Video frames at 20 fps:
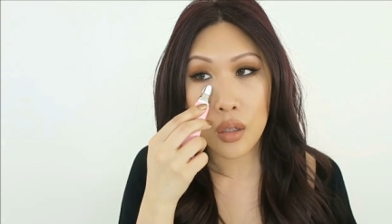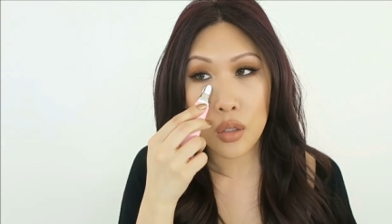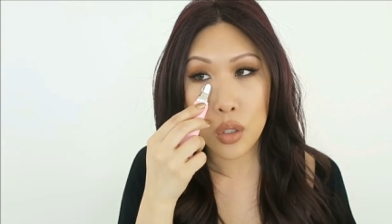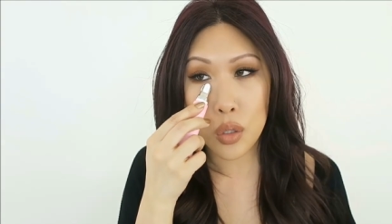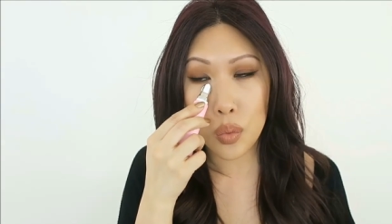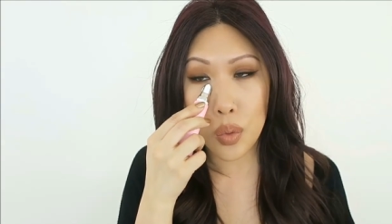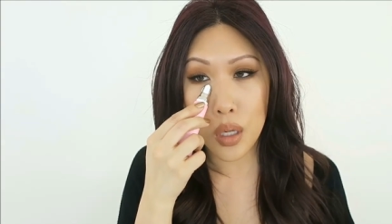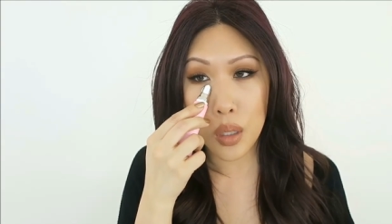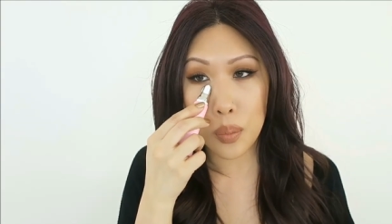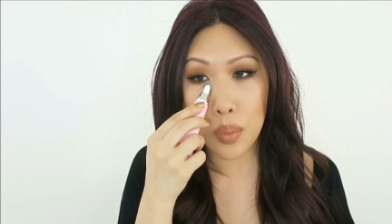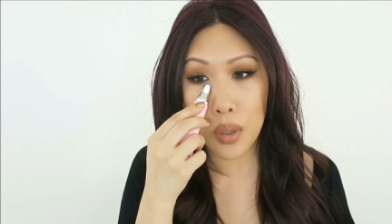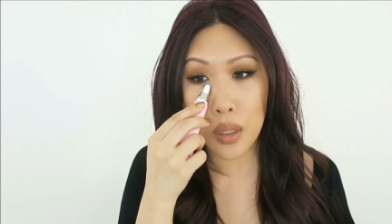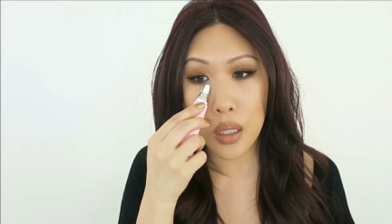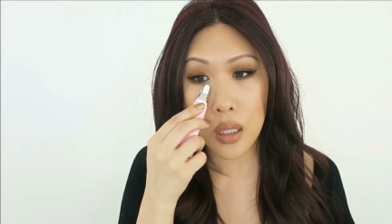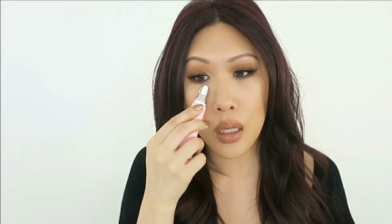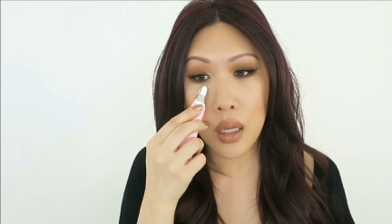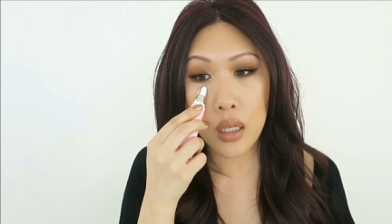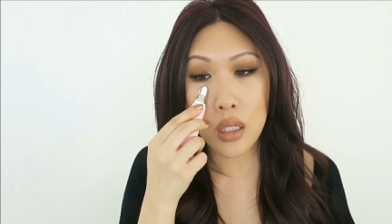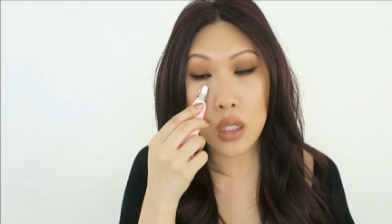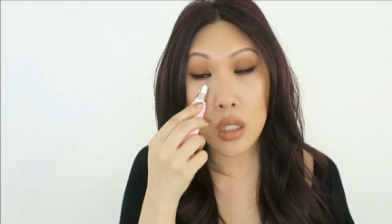just want to put
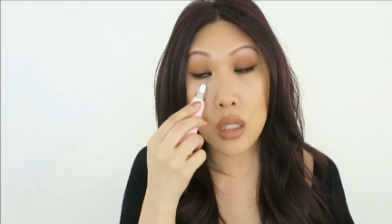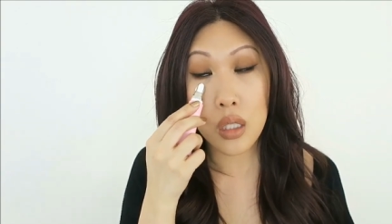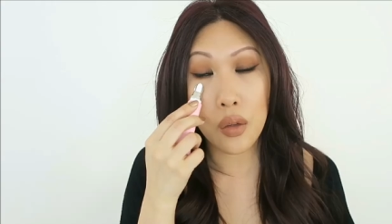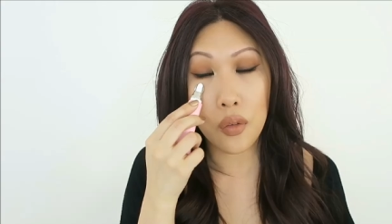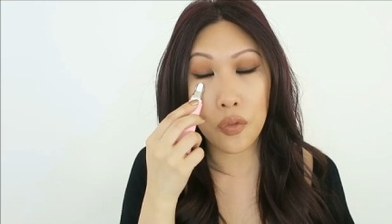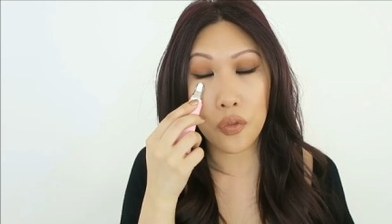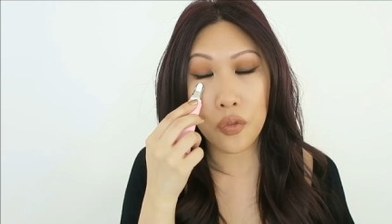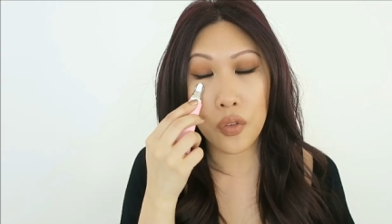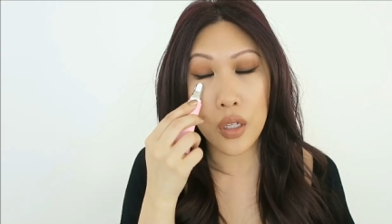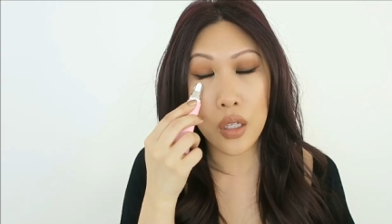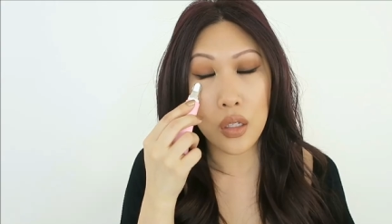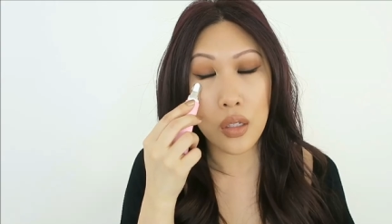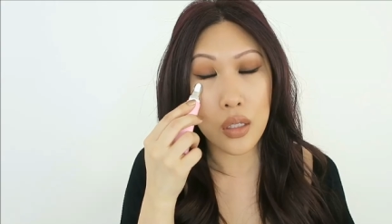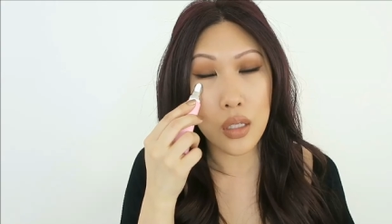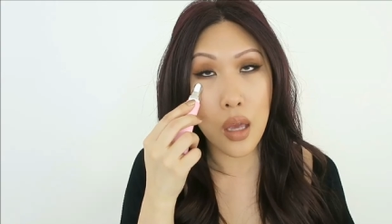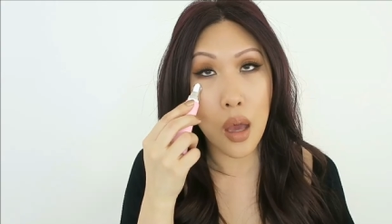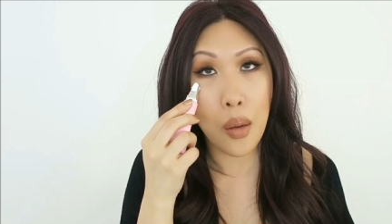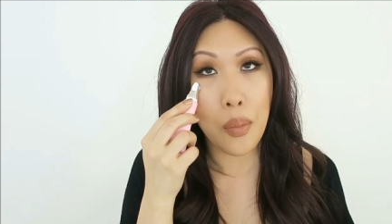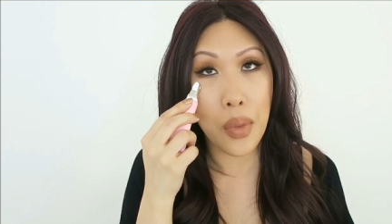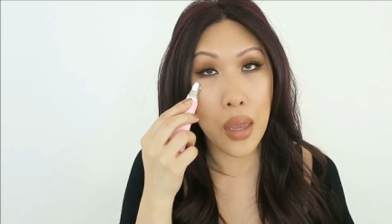it, it just, it
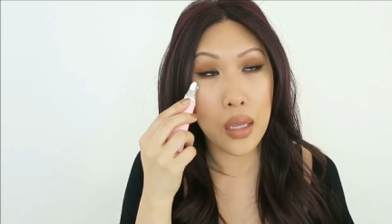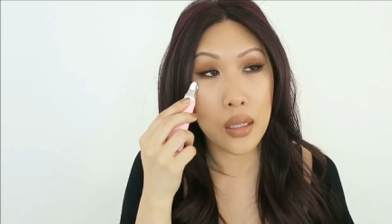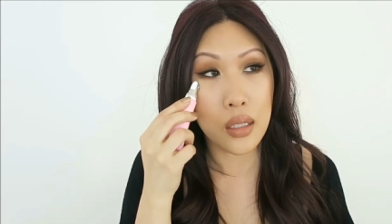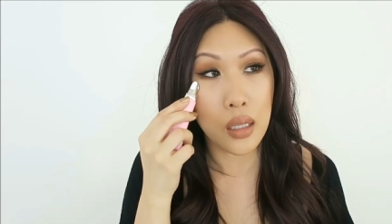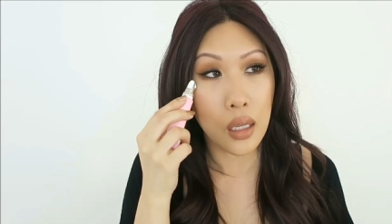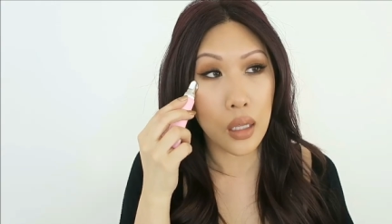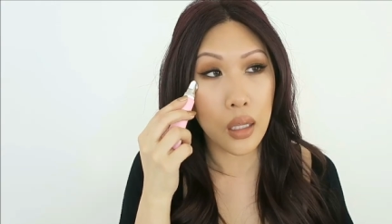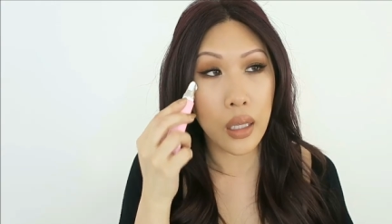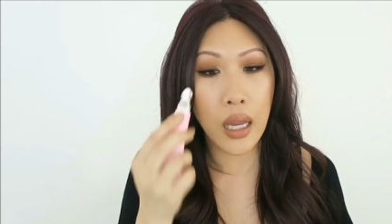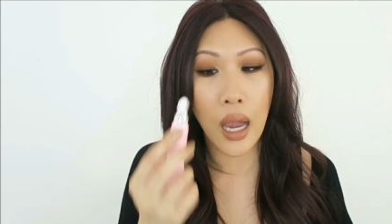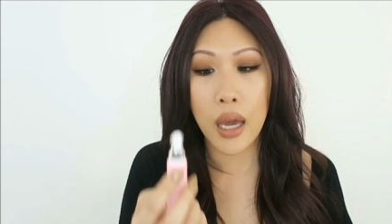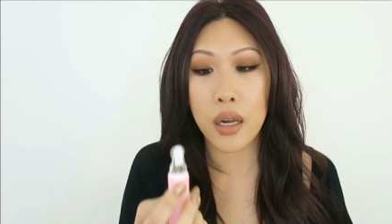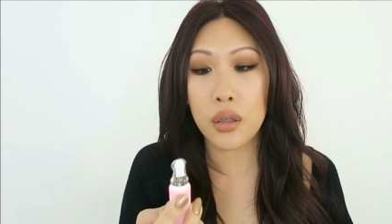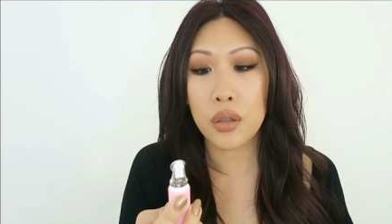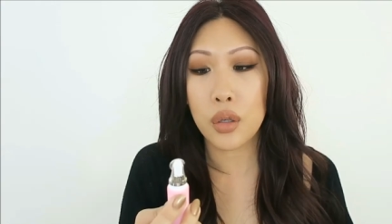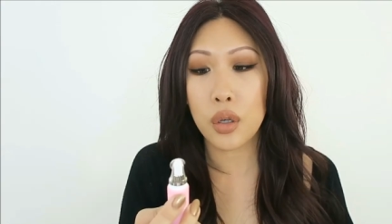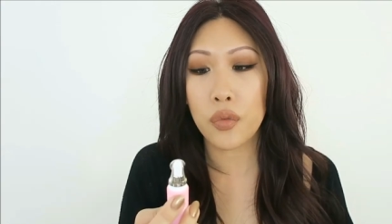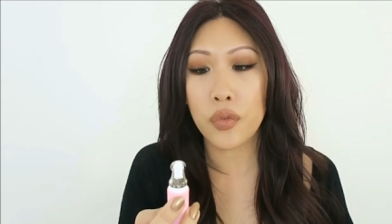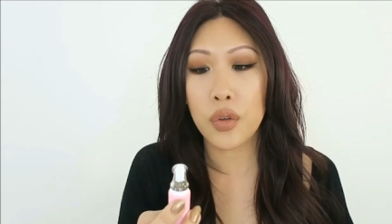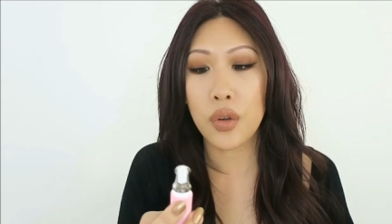feels amazing. Like I
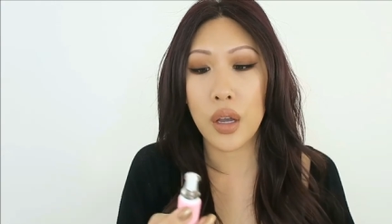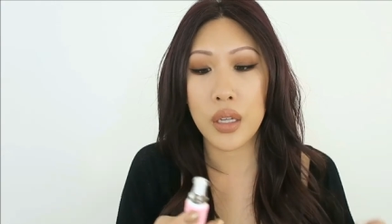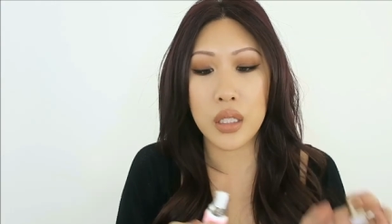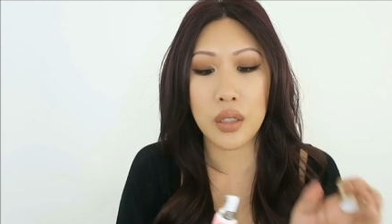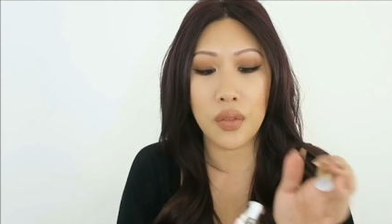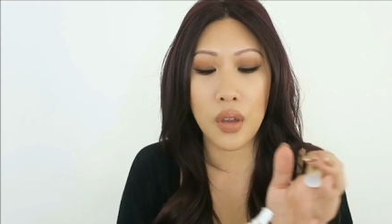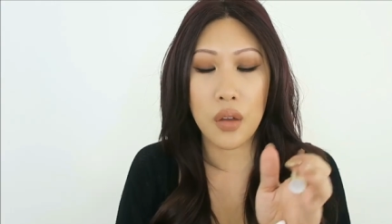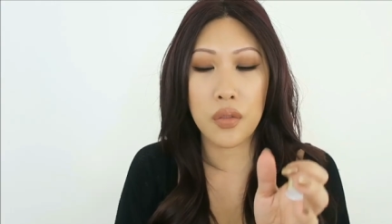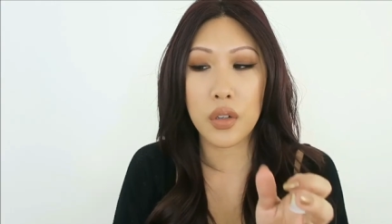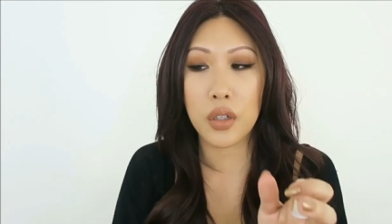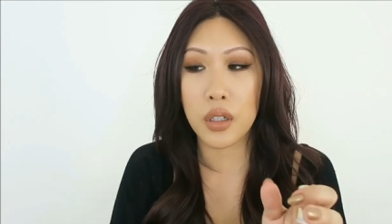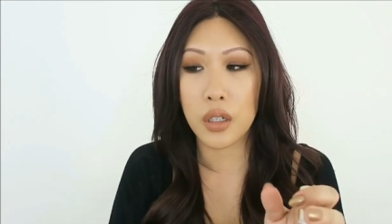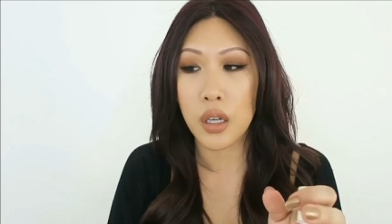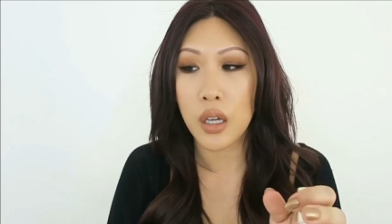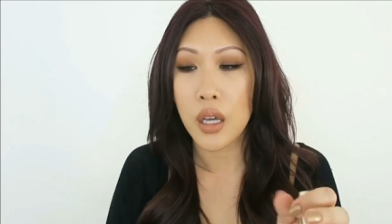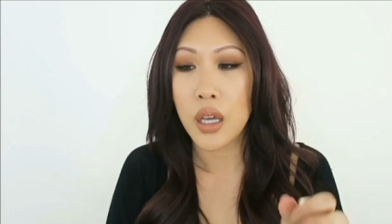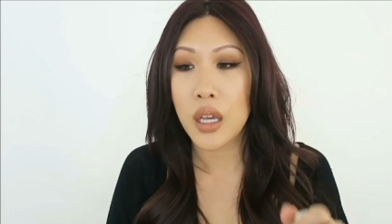don't know if you guys have ever